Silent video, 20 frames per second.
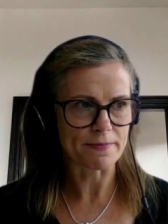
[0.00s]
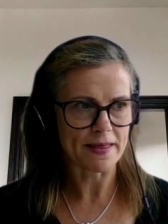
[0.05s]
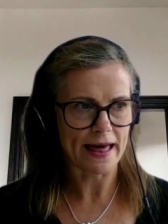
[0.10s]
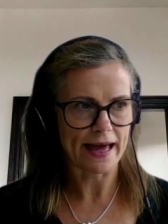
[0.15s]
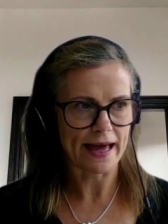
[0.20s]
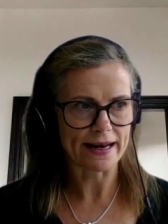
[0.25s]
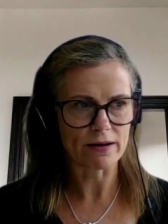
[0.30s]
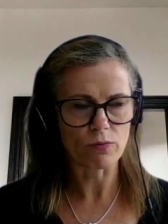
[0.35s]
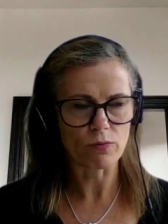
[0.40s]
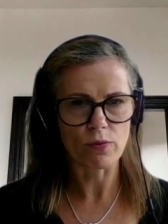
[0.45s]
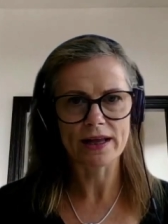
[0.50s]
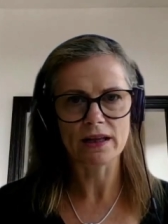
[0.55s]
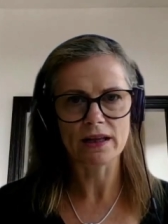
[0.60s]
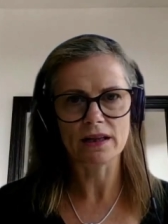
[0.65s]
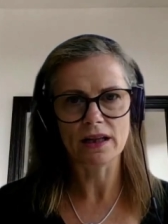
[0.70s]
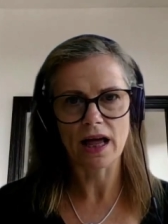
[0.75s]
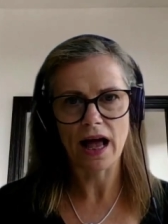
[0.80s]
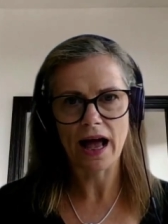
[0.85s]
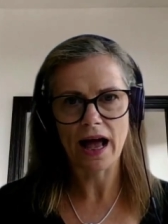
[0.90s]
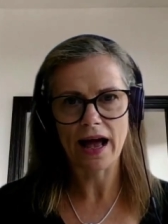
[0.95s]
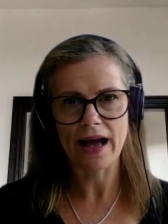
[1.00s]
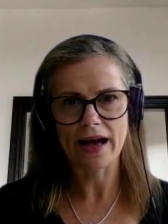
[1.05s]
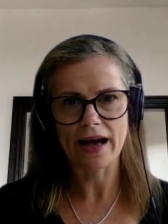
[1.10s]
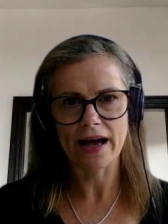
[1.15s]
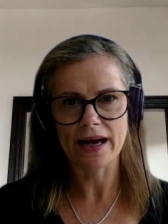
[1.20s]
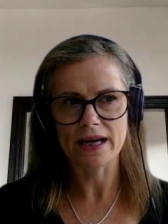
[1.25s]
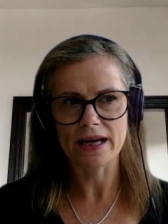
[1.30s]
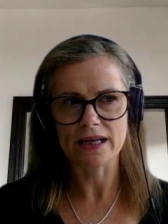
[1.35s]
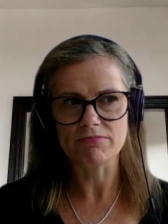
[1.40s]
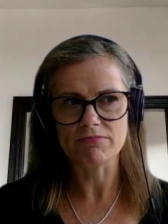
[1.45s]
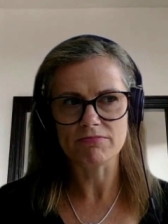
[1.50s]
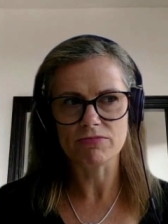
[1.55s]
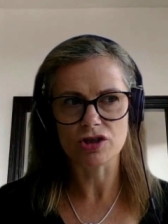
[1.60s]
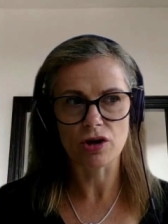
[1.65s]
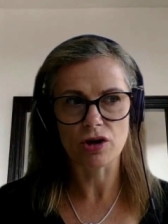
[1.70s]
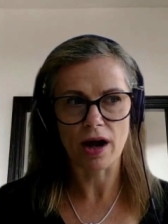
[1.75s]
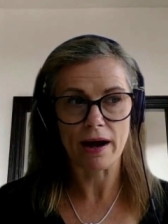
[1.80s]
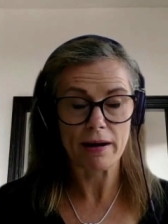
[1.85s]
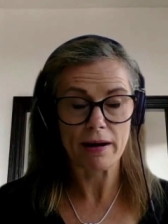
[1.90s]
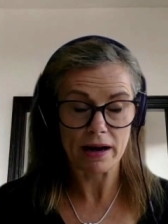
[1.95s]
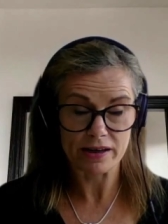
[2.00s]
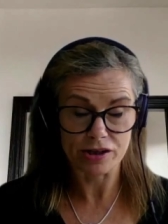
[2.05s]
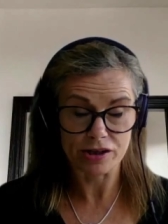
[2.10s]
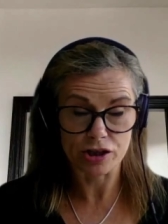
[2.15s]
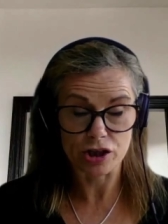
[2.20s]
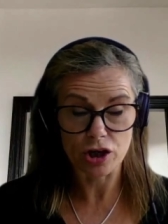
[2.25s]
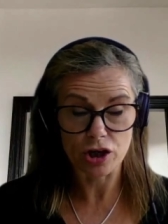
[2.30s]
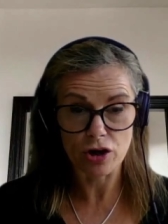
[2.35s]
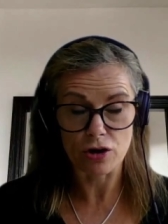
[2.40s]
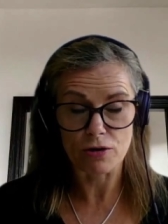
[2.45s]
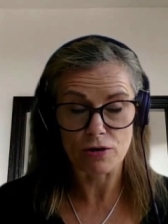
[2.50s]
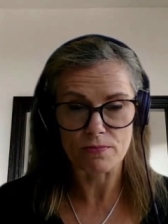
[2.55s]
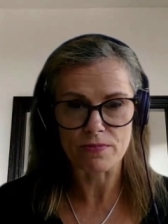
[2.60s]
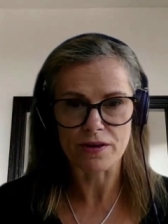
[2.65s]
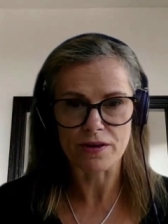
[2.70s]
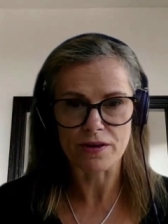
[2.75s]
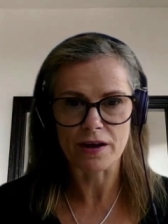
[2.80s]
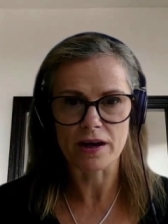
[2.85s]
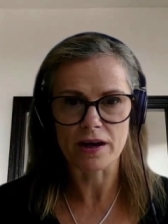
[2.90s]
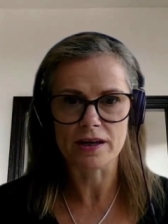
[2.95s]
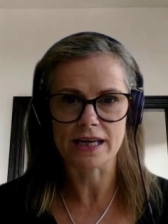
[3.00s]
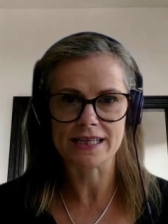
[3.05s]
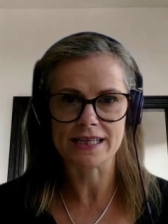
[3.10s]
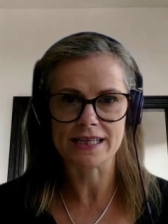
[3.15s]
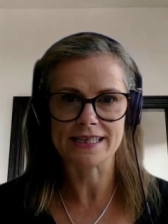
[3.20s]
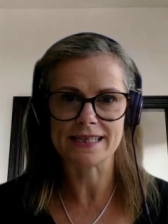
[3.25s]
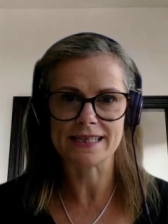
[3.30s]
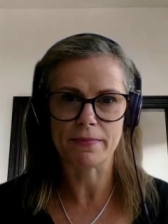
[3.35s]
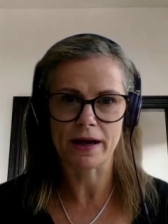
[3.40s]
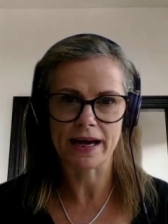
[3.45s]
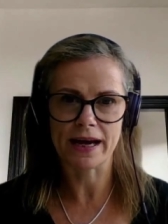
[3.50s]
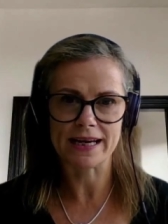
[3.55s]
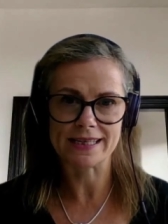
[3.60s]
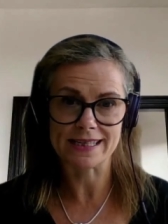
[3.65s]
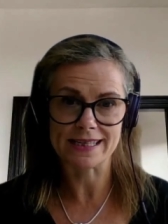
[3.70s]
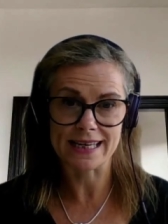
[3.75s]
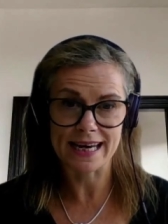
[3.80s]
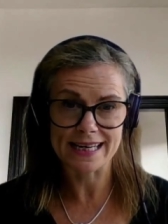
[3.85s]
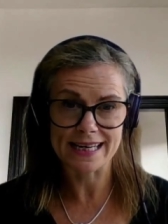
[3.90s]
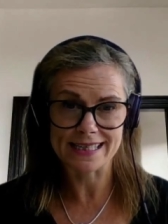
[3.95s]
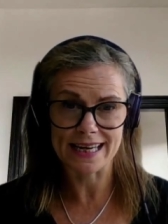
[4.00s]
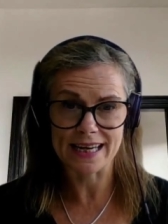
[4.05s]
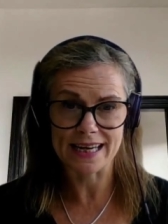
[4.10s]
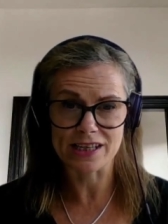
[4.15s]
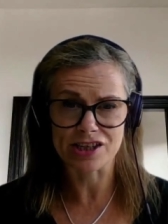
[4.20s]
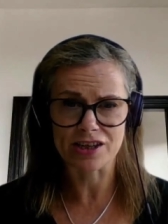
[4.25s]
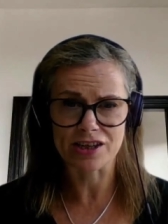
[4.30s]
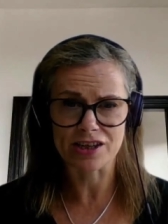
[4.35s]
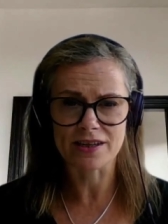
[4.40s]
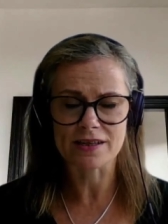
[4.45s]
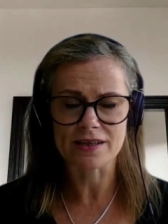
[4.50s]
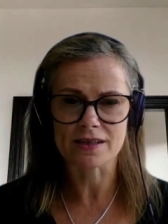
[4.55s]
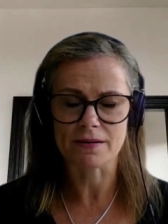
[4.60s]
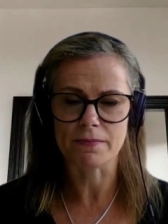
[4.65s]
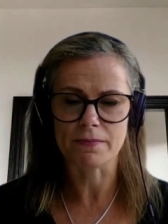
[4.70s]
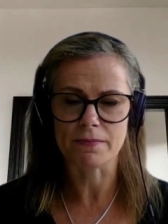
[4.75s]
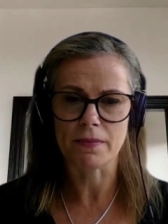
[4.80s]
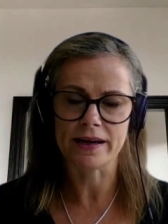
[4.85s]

then will I assume that my estate agent and